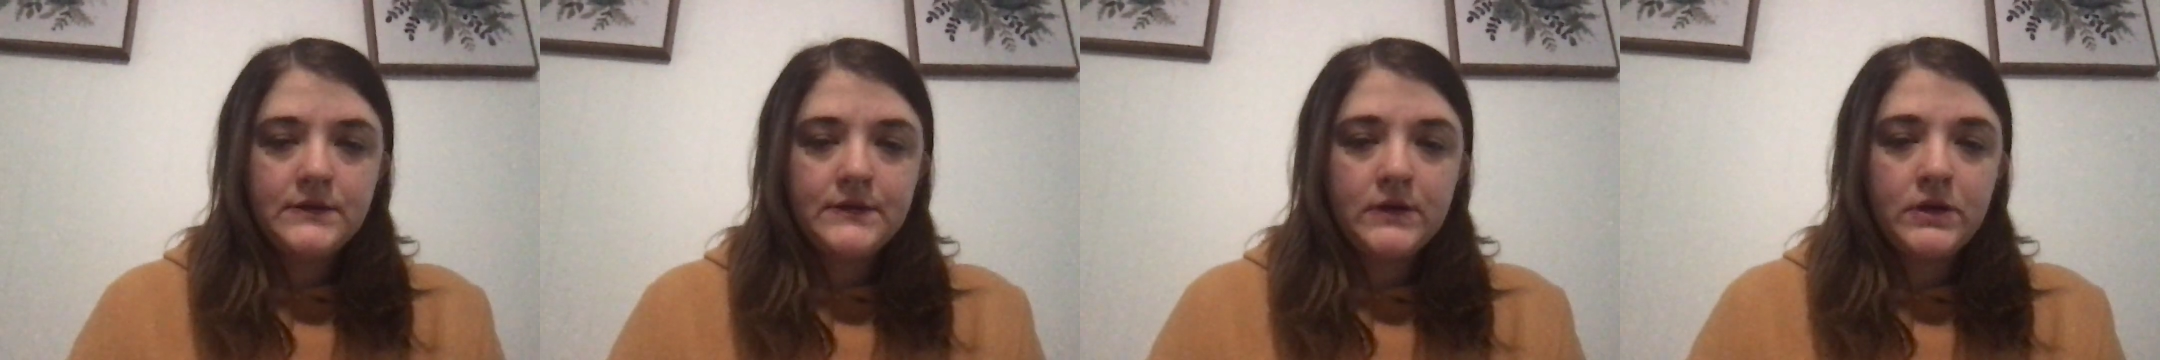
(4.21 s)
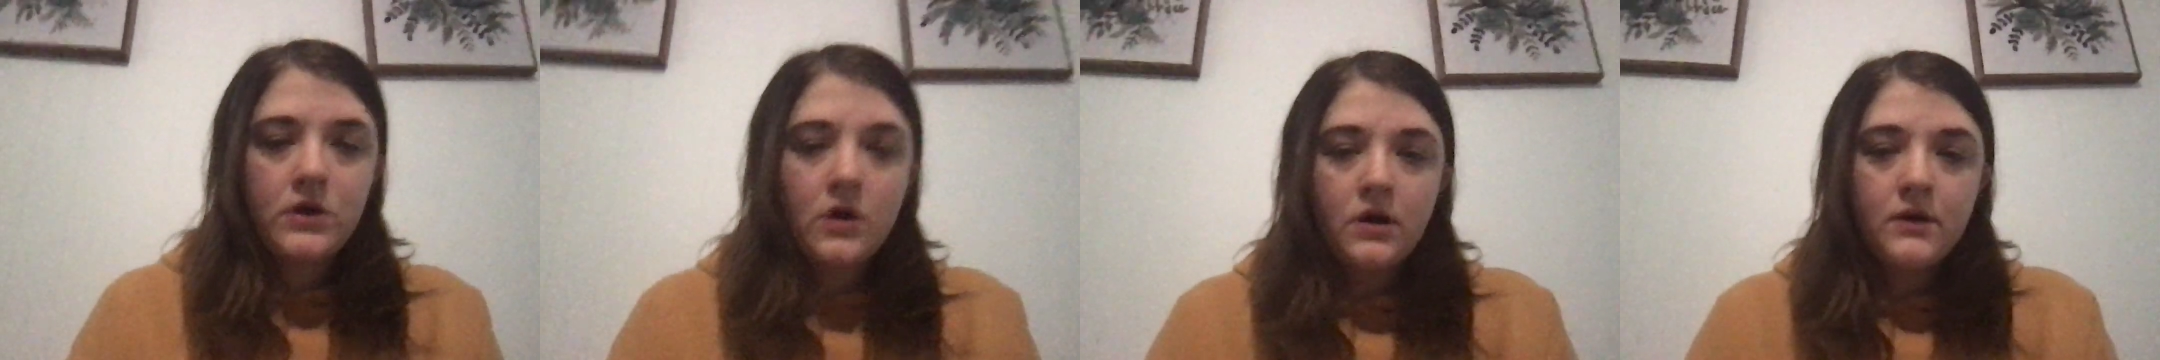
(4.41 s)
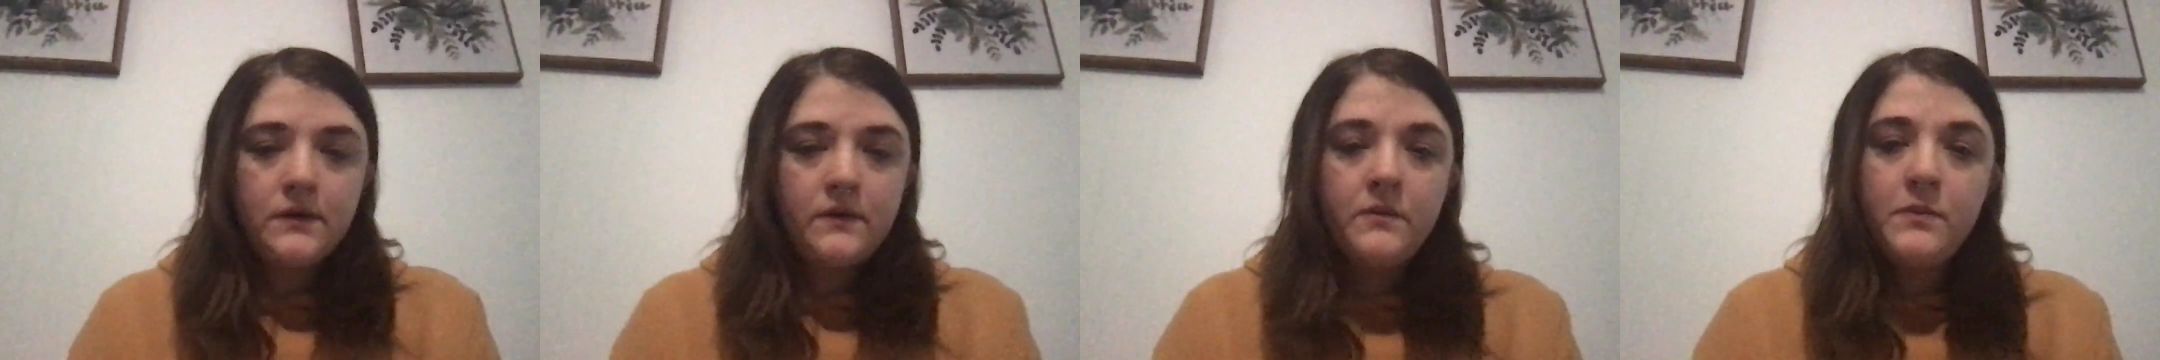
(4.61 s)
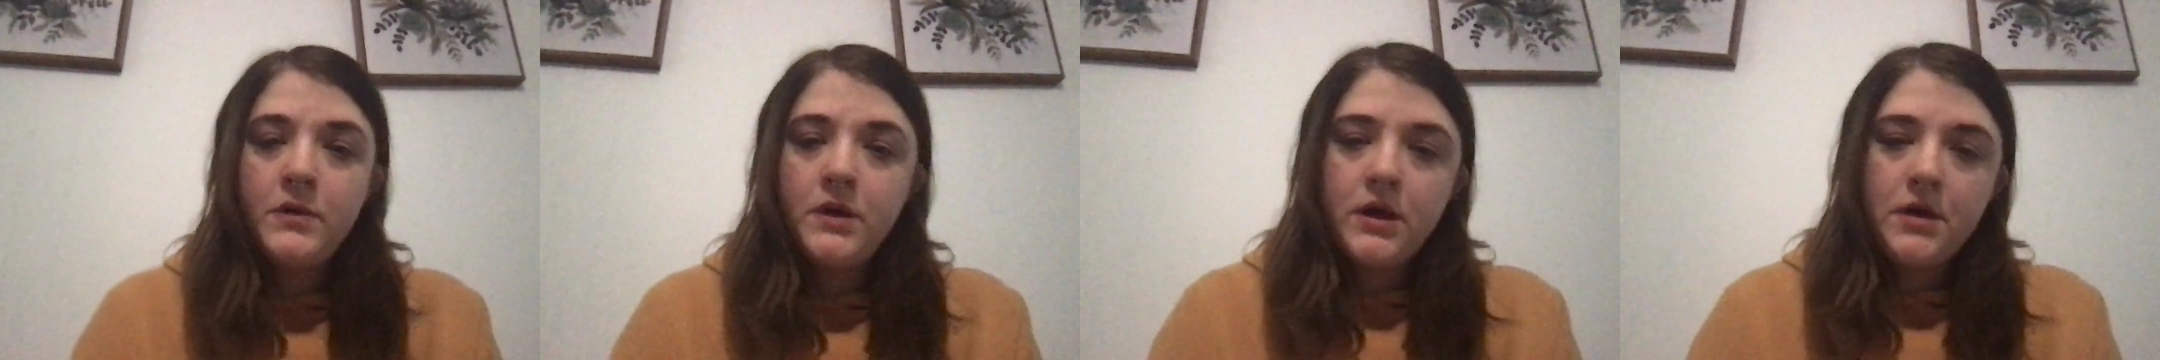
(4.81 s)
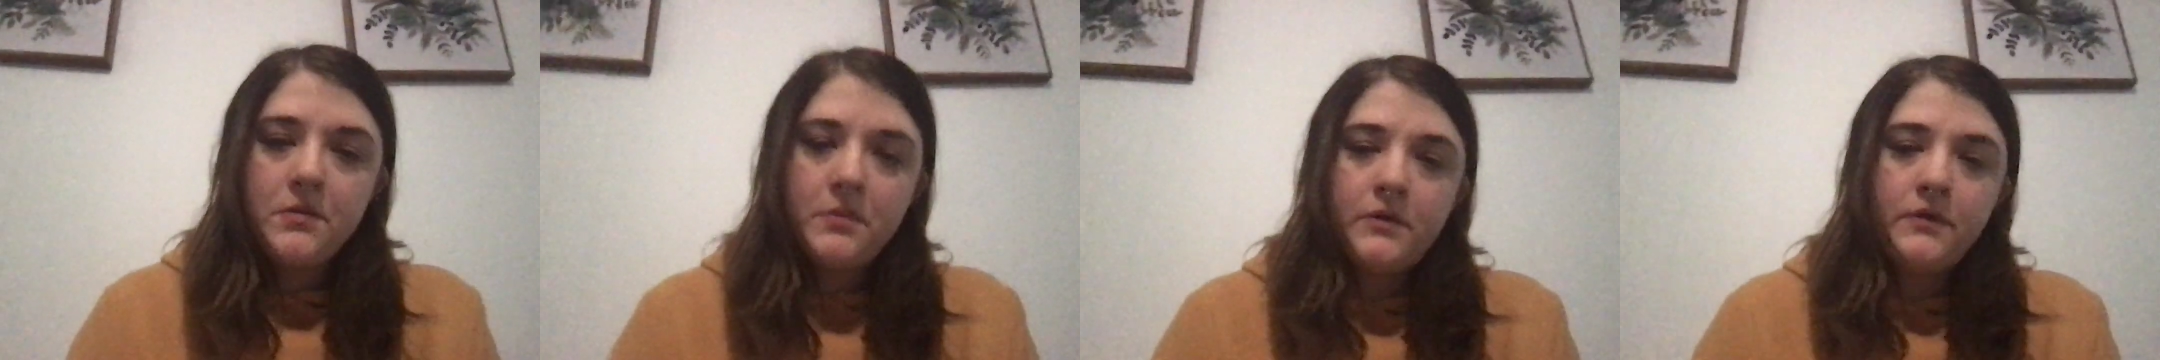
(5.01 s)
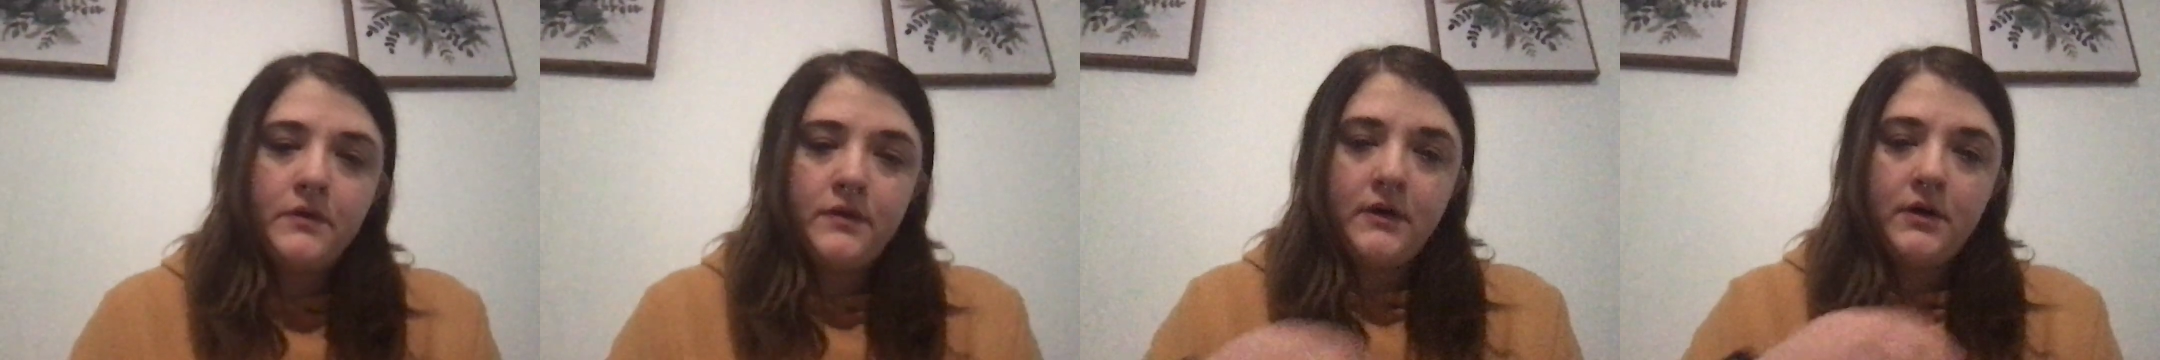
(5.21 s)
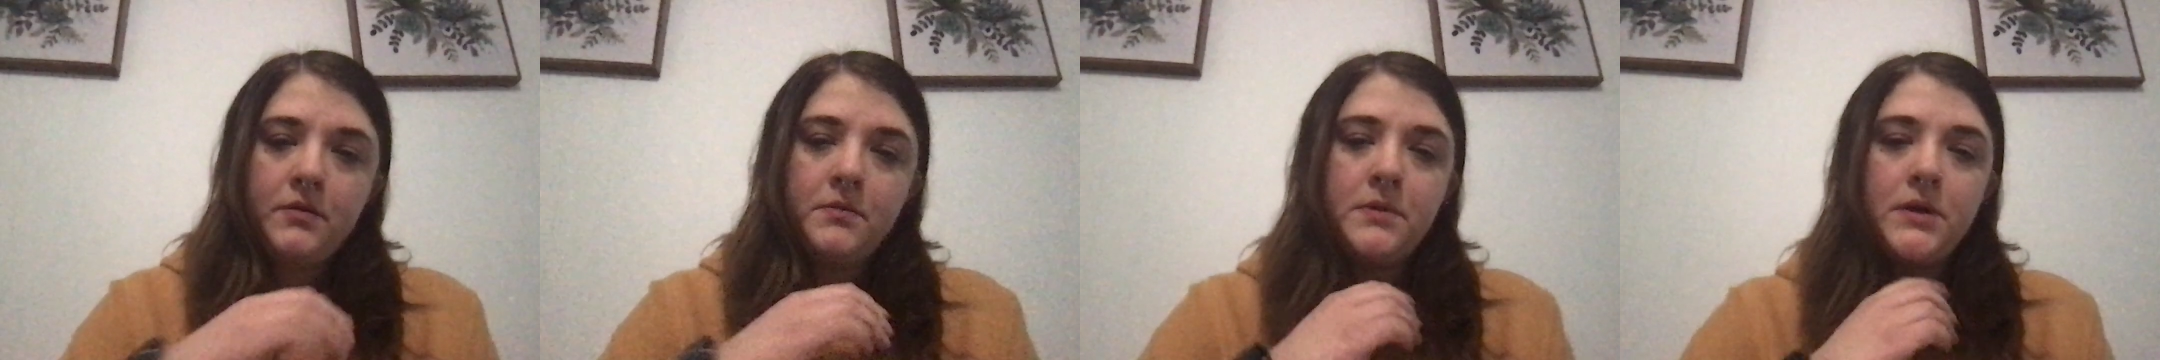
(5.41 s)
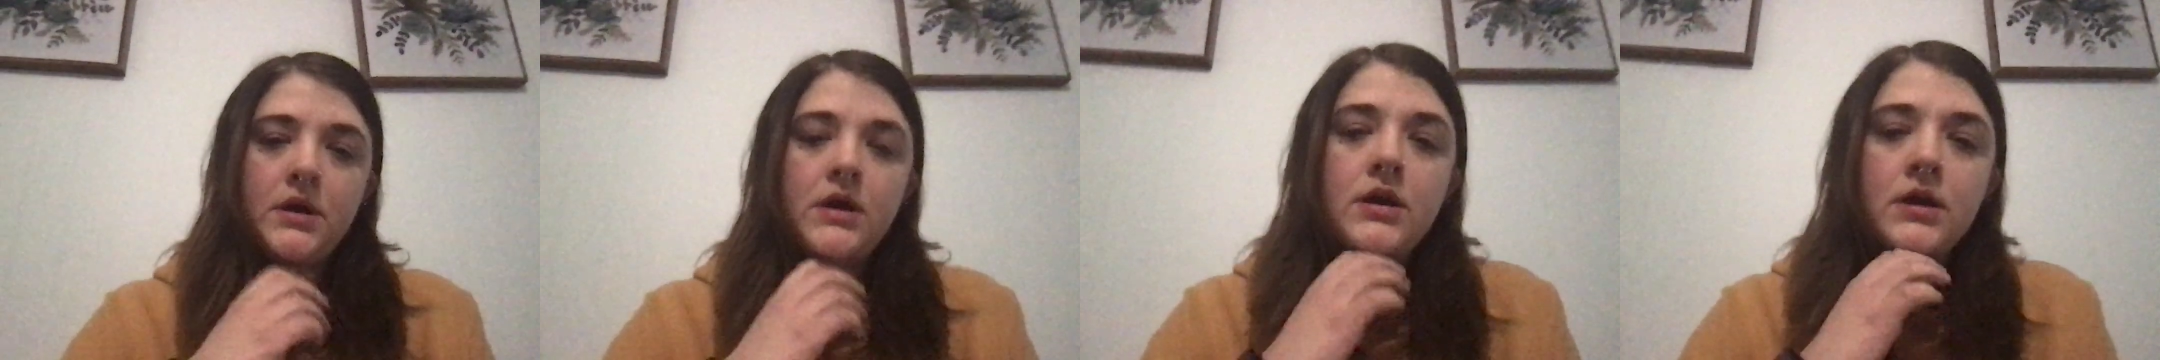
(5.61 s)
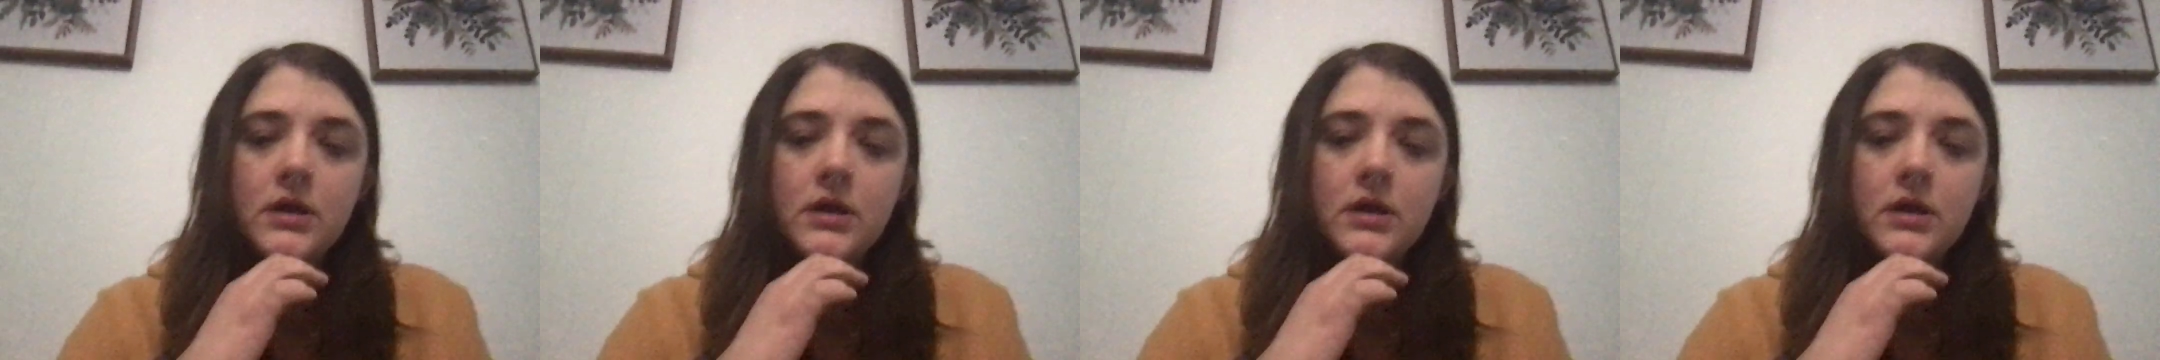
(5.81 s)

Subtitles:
for Cognitive Behavioral Therapy.